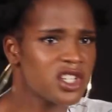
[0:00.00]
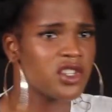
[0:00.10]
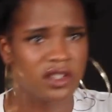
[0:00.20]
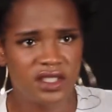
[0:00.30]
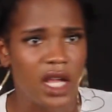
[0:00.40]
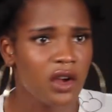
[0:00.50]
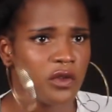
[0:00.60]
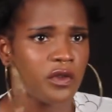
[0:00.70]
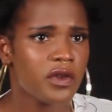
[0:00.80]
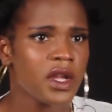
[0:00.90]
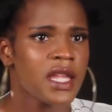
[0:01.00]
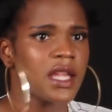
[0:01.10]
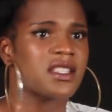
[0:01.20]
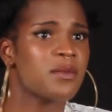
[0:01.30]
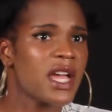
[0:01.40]
to yourself.
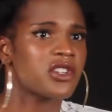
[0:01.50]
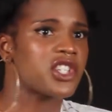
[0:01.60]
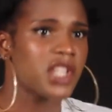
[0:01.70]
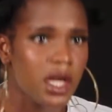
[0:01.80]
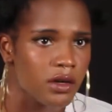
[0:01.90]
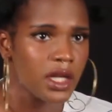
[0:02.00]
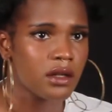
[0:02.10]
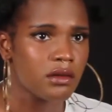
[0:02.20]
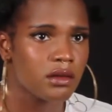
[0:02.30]
It's about sharing